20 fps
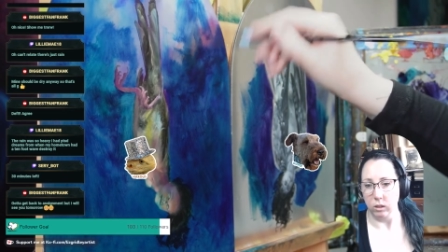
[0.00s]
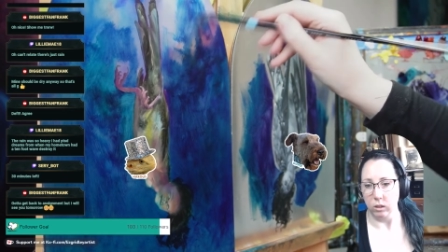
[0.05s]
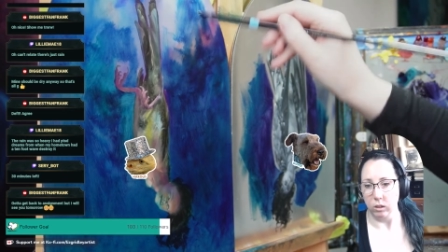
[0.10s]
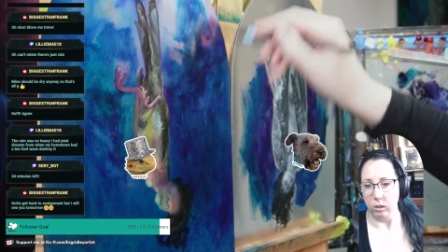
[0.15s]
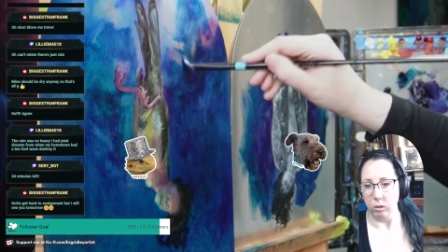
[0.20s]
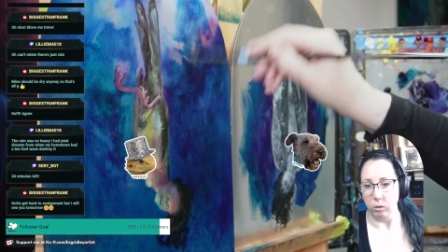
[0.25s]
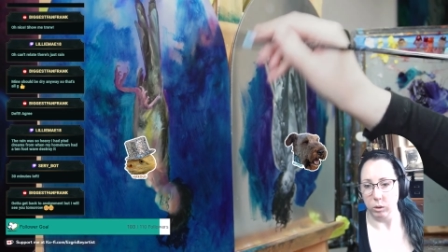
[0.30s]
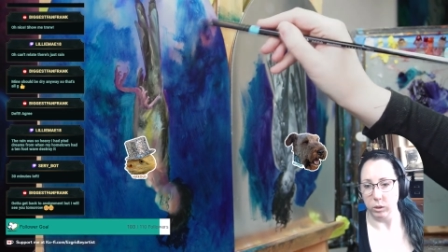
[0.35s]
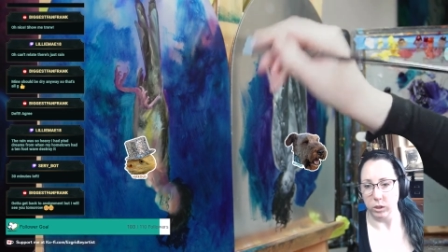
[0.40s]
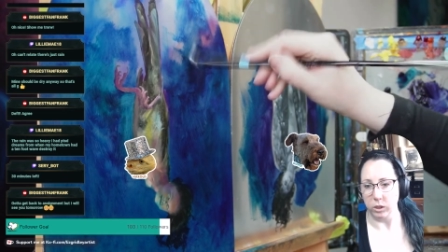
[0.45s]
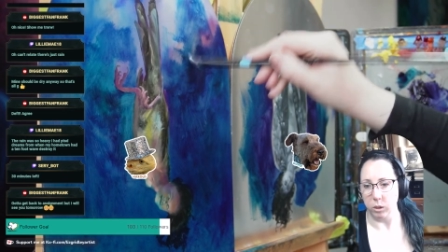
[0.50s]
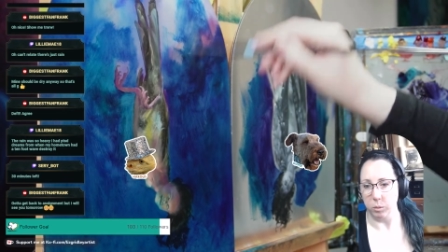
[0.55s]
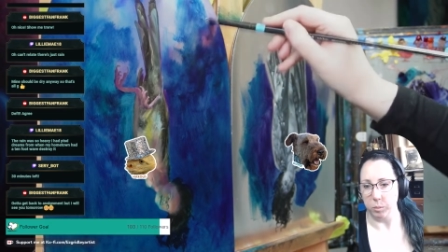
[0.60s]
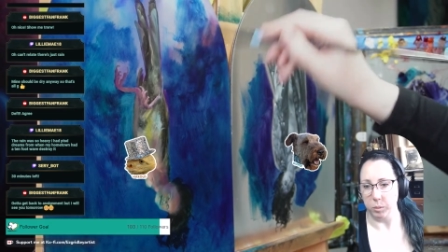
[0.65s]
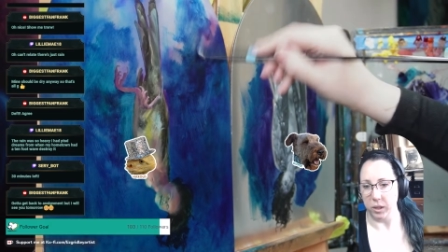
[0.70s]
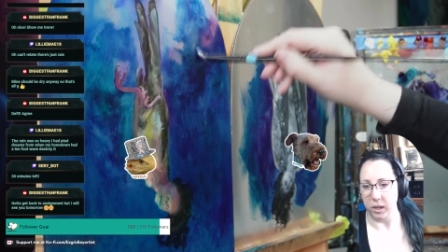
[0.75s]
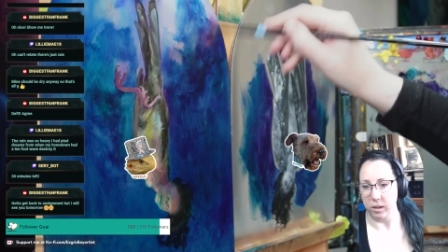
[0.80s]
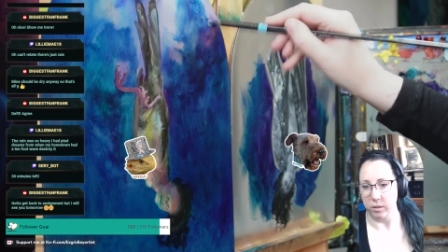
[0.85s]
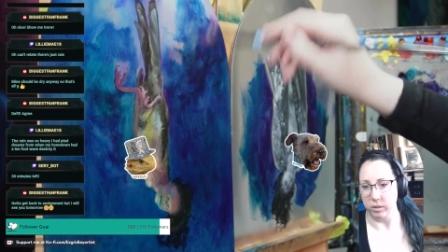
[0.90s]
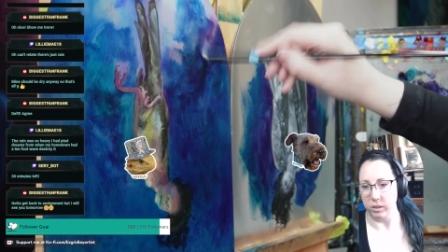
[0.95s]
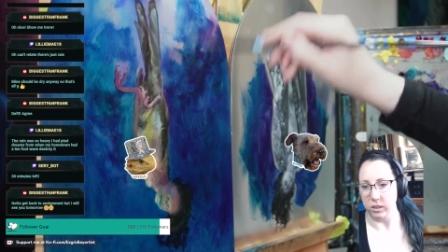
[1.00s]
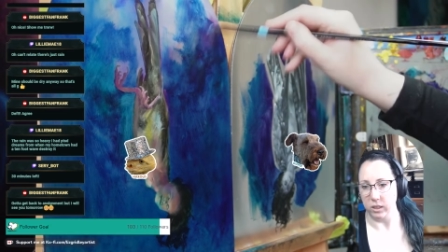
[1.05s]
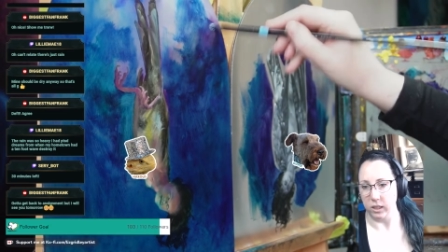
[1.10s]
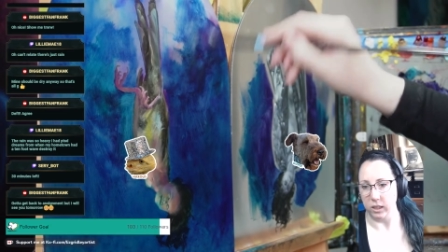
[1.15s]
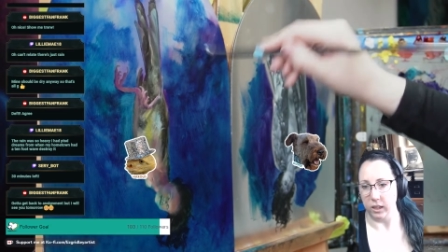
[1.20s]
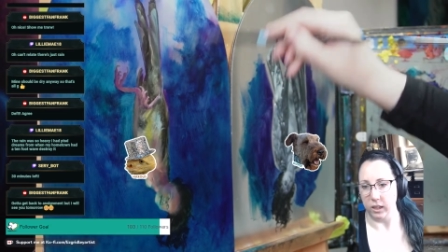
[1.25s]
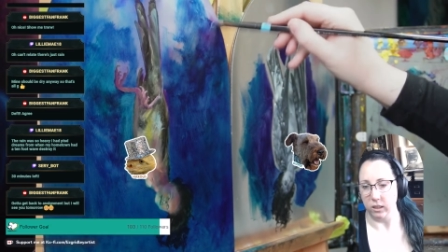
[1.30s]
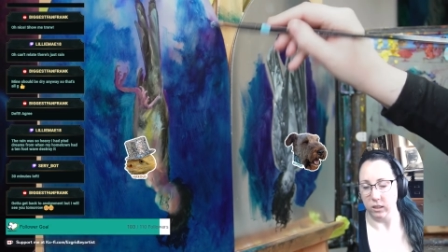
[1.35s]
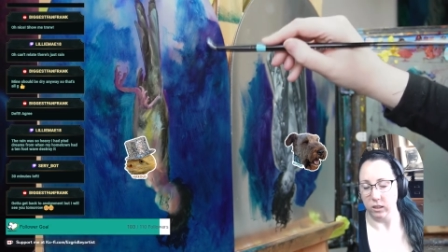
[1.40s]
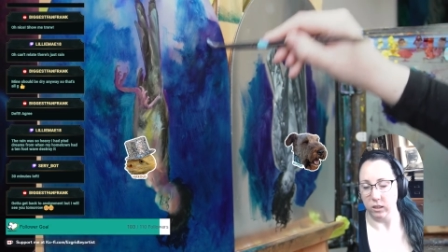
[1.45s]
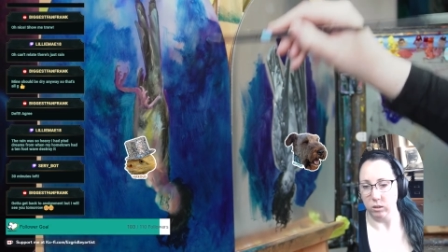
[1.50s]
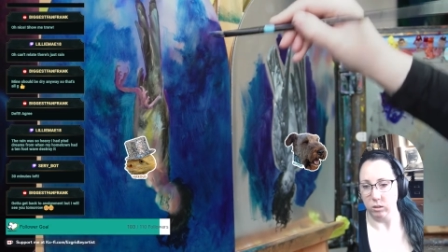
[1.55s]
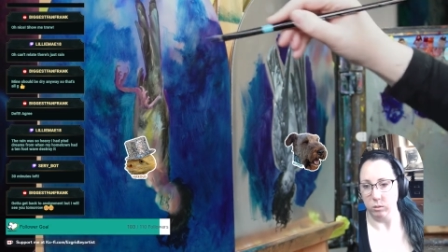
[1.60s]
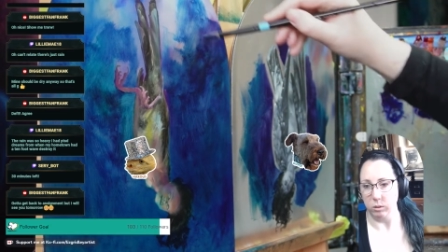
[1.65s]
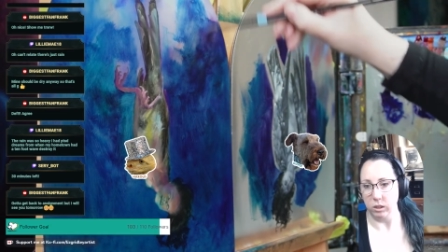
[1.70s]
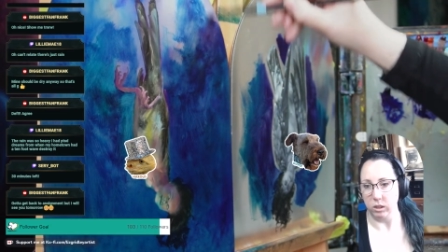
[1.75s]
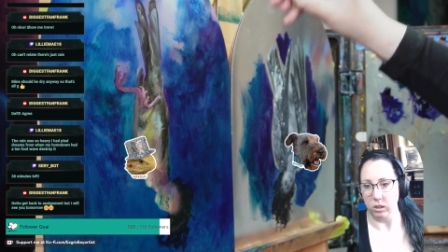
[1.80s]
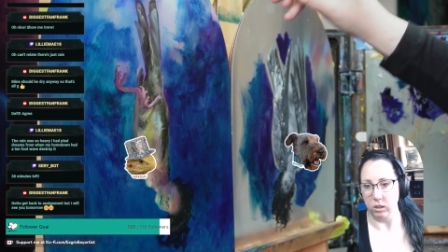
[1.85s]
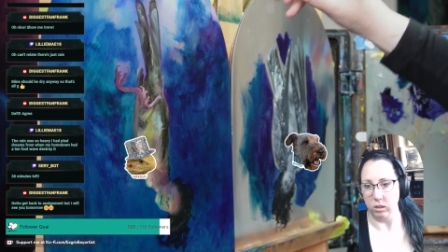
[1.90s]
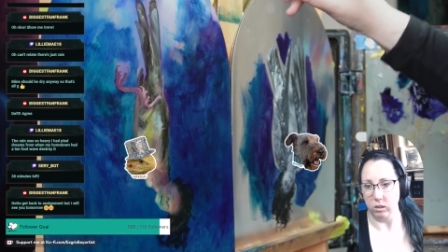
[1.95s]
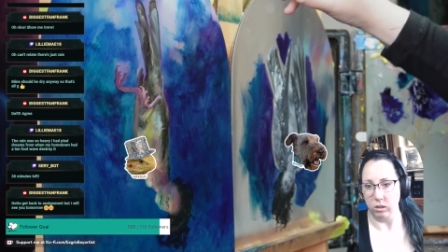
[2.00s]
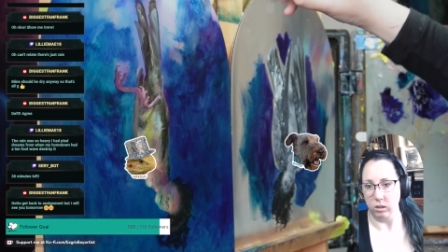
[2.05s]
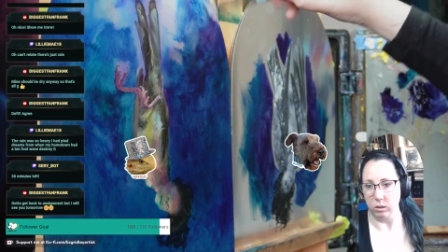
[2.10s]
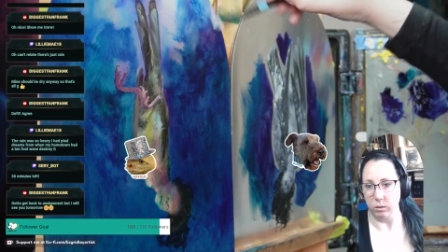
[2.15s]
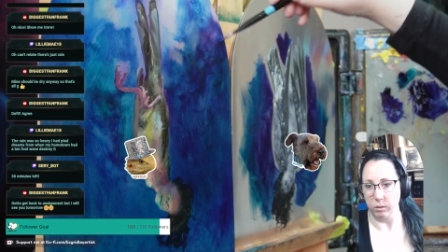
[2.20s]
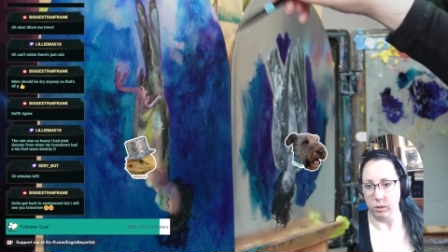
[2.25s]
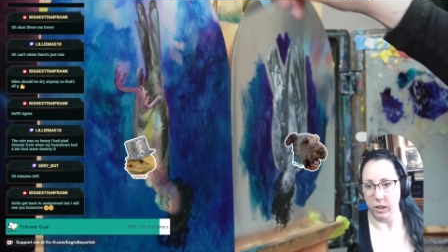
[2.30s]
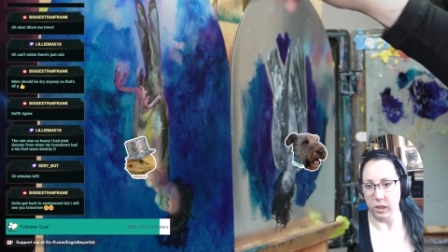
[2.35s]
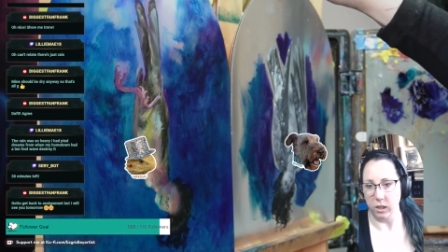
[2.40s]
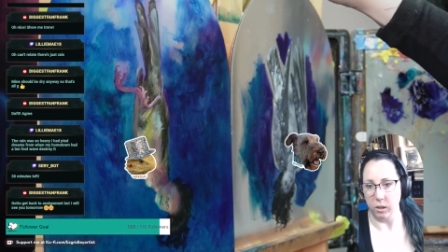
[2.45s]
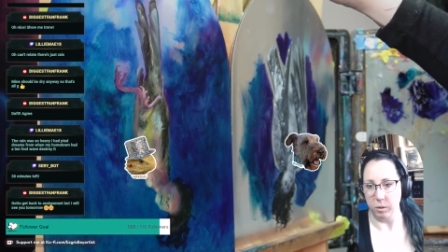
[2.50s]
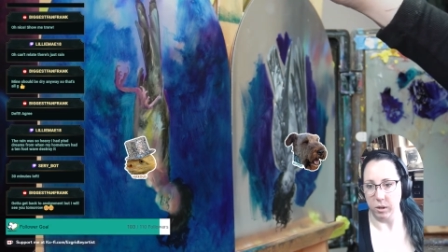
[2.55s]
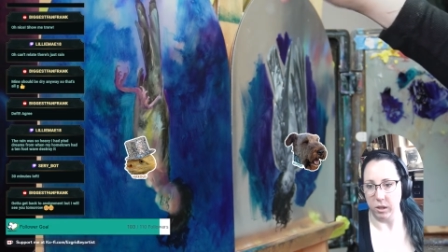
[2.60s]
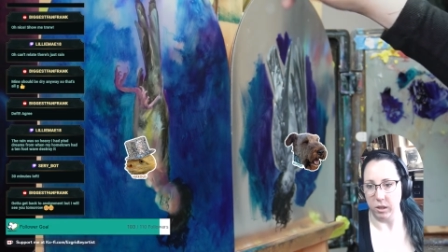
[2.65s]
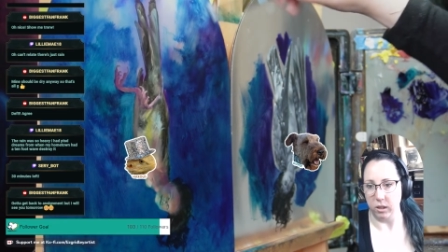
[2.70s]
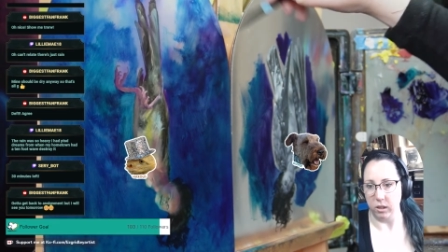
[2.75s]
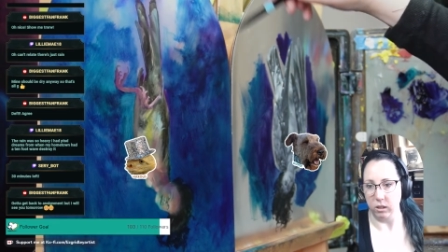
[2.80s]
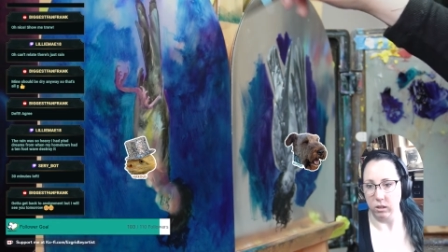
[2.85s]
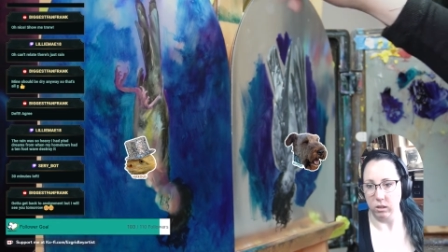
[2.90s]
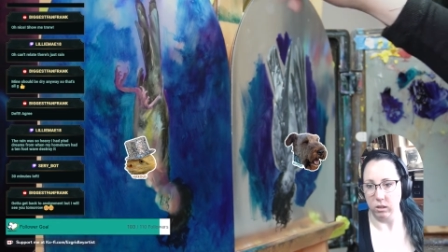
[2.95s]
What's your plan for today, Lil, with the rainy weather?